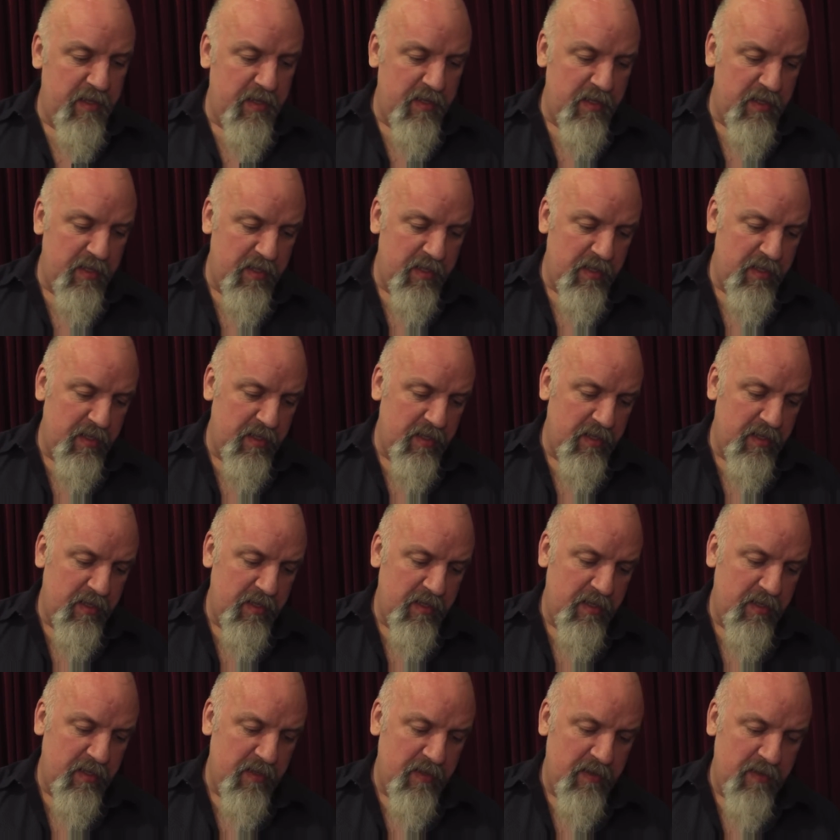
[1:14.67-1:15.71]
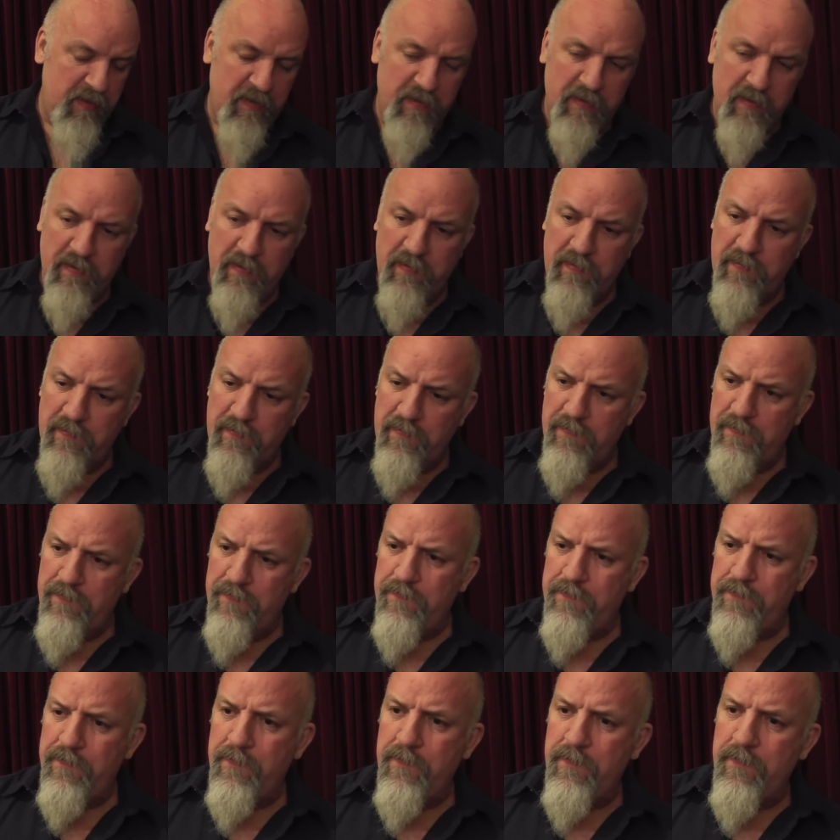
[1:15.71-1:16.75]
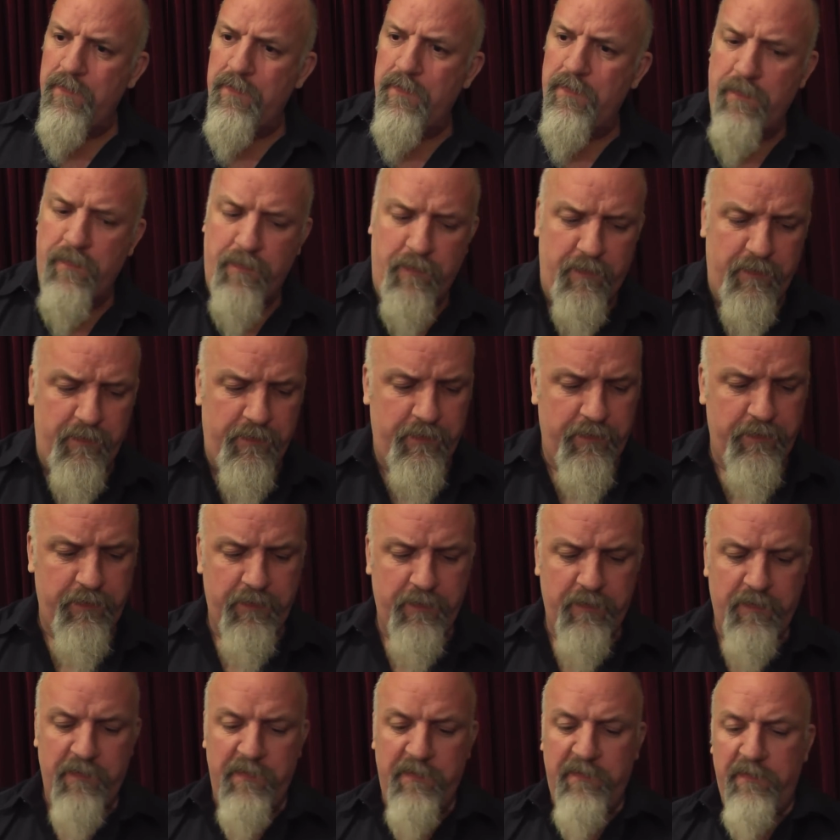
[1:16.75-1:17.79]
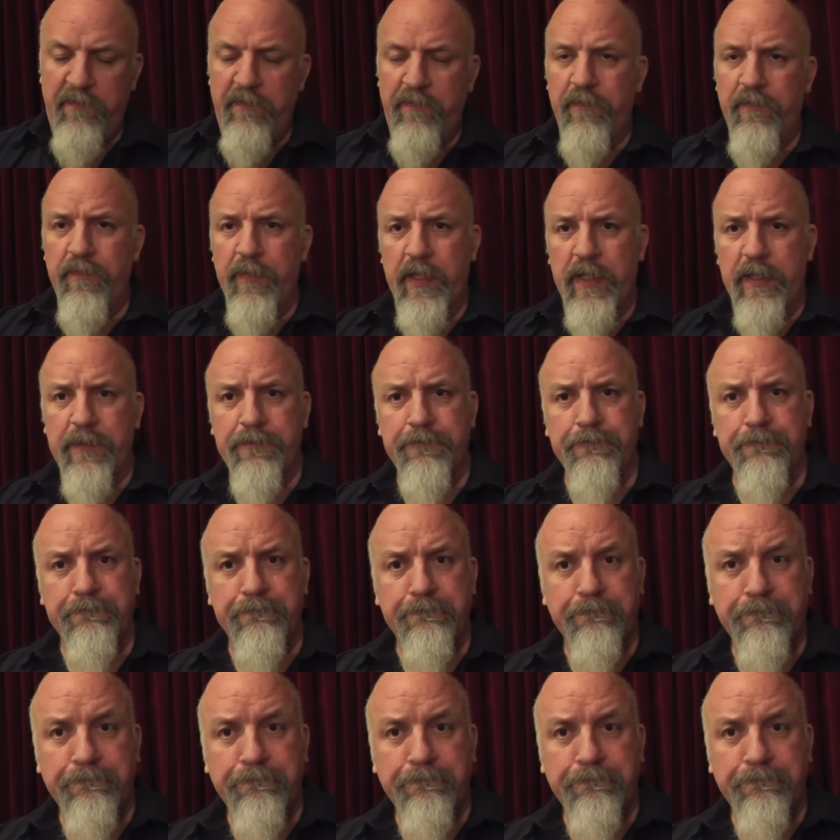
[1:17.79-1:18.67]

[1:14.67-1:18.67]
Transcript: No one is speaking in this clip.